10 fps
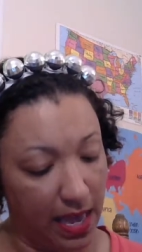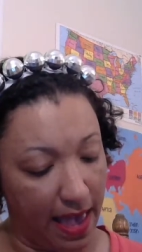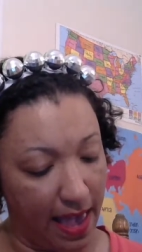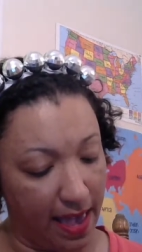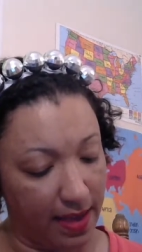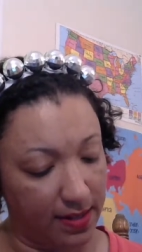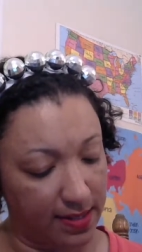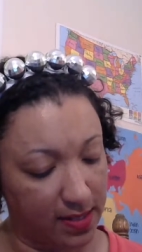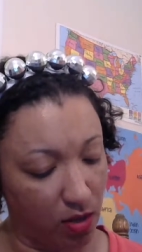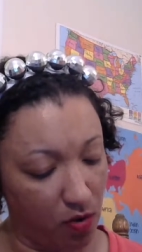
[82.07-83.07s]
And
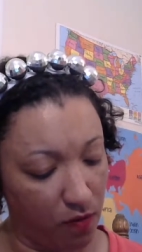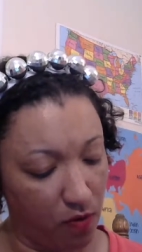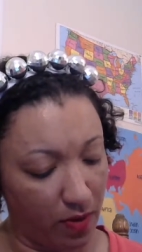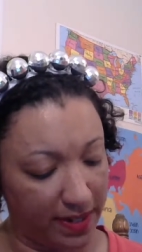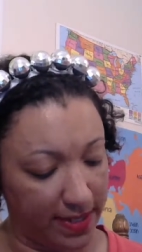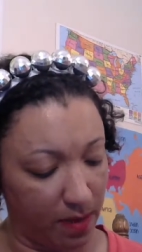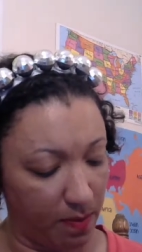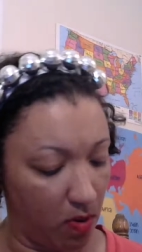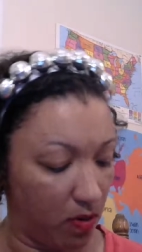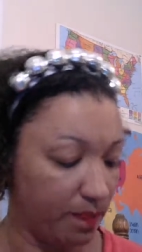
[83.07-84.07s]
so, for
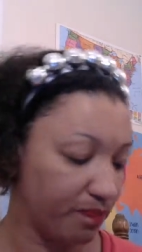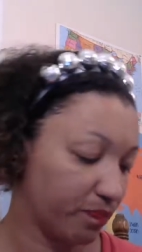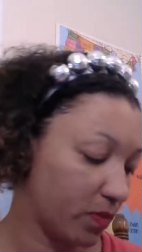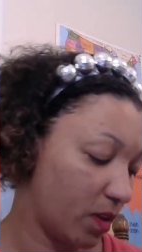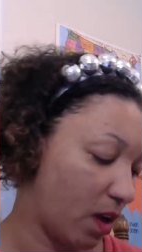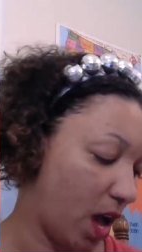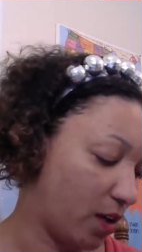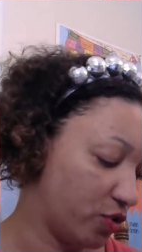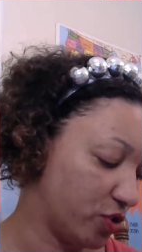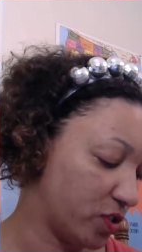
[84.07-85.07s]
example,
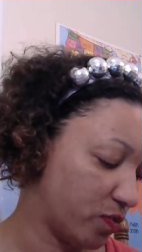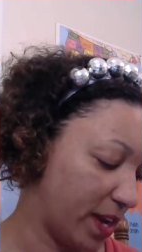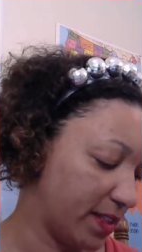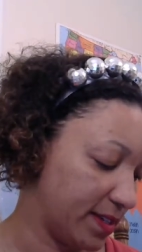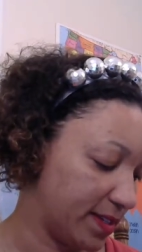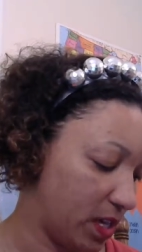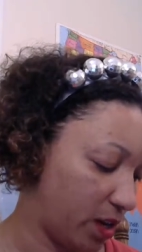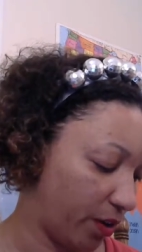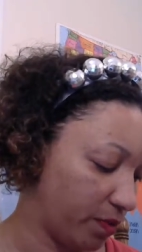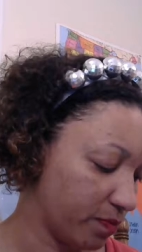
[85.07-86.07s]
I'll just write this
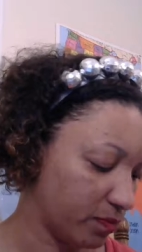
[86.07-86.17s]
here.